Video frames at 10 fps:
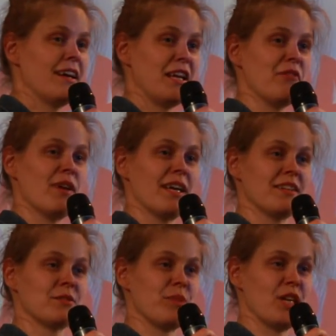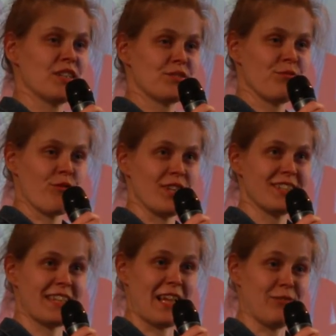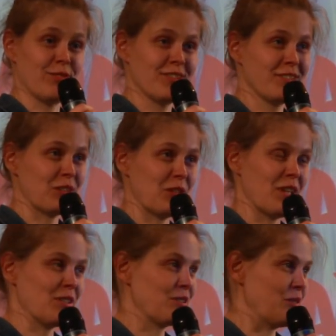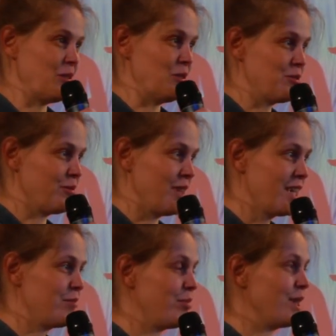anyway it speaks for itself so there's no use for that